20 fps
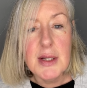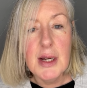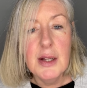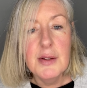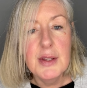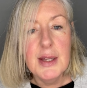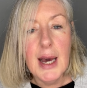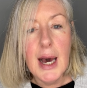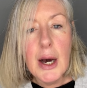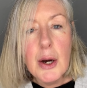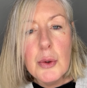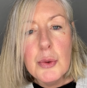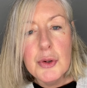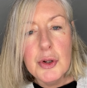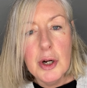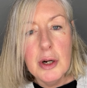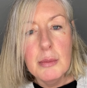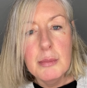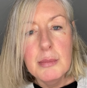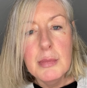and the
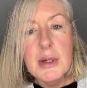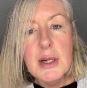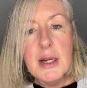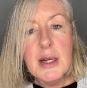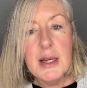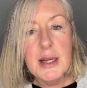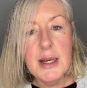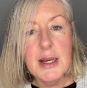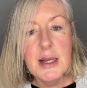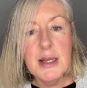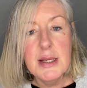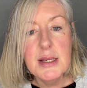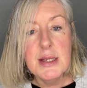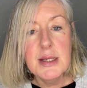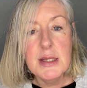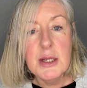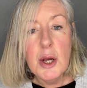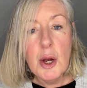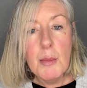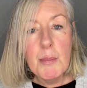outcome
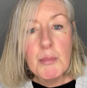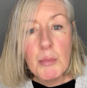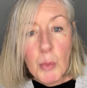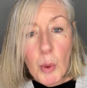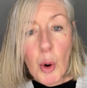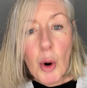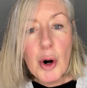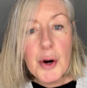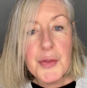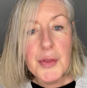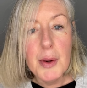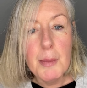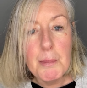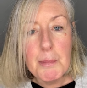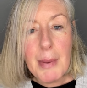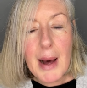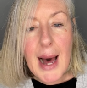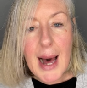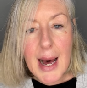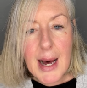is more than
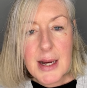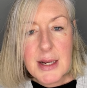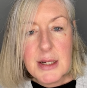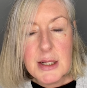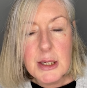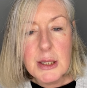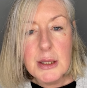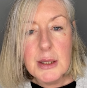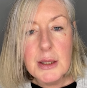bad.